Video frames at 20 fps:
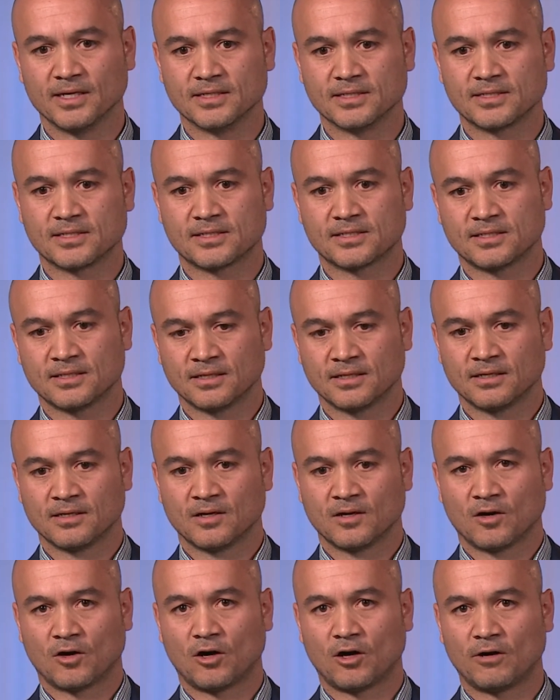It's
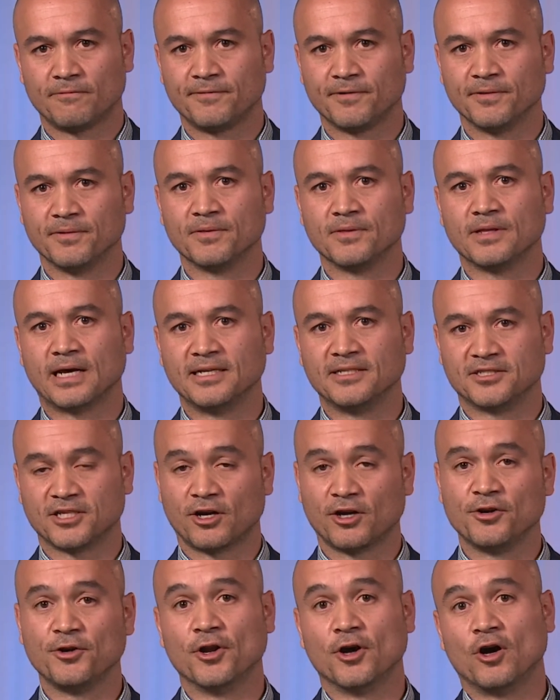often they
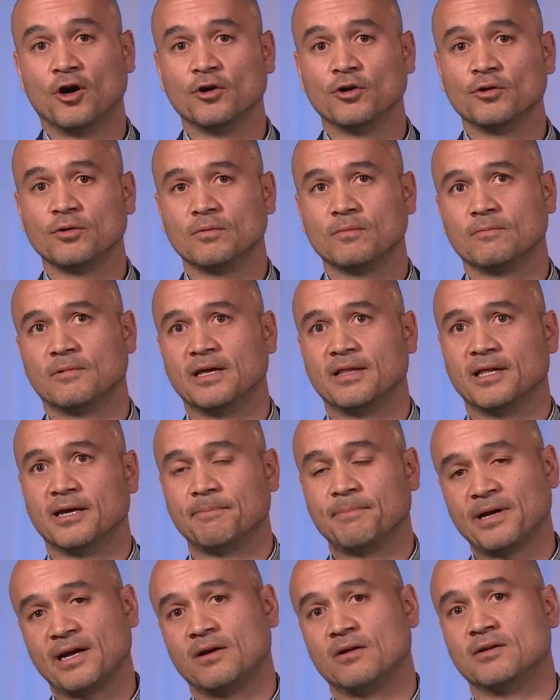don't know
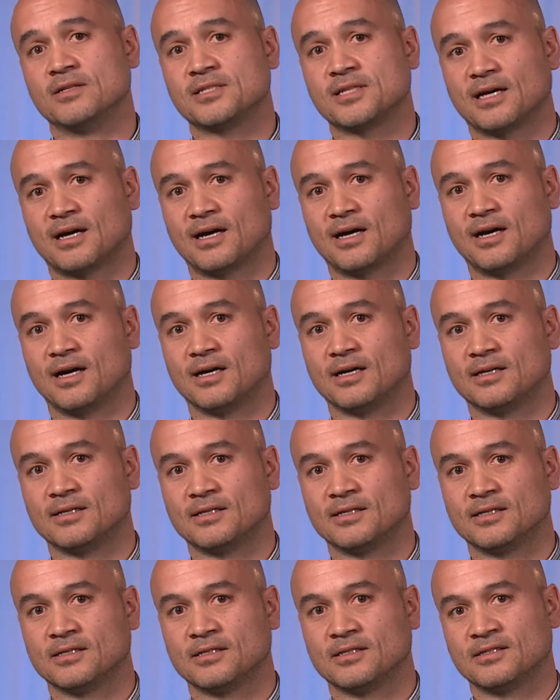where their parents are.